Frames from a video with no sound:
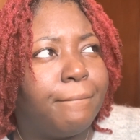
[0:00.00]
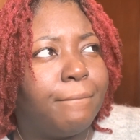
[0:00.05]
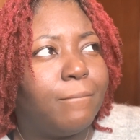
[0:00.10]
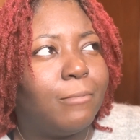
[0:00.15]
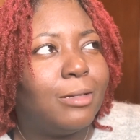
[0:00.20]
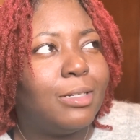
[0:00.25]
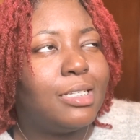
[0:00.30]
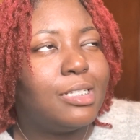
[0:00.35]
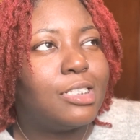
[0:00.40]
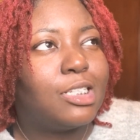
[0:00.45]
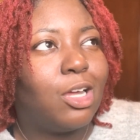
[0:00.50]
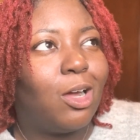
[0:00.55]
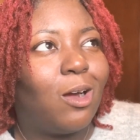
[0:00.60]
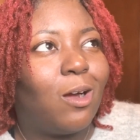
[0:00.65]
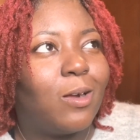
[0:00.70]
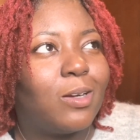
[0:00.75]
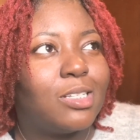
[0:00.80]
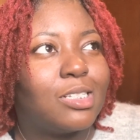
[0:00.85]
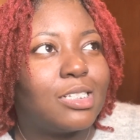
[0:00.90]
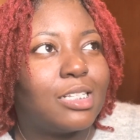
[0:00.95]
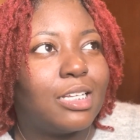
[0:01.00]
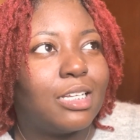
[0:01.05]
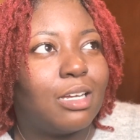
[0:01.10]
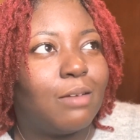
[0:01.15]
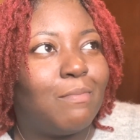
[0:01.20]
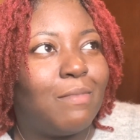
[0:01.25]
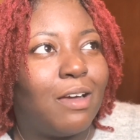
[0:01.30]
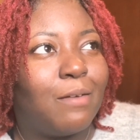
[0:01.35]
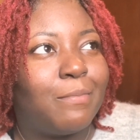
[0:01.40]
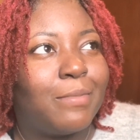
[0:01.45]
what is the hardest thing
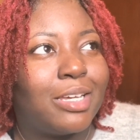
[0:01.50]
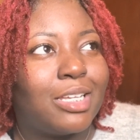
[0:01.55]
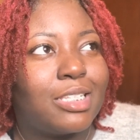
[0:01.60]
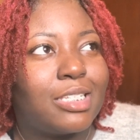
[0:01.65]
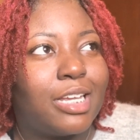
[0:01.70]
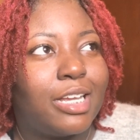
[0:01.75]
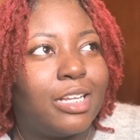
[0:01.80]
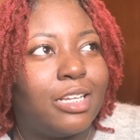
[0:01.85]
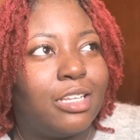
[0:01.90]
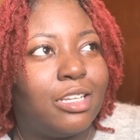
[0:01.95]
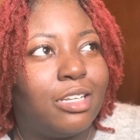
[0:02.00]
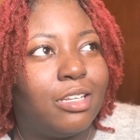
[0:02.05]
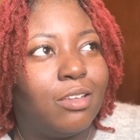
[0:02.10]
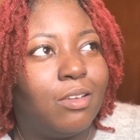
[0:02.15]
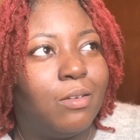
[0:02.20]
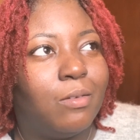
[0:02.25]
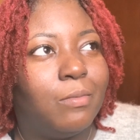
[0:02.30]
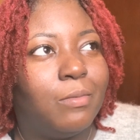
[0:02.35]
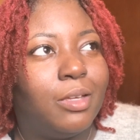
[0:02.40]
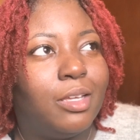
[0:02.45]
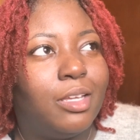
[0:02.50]
about maintaining them?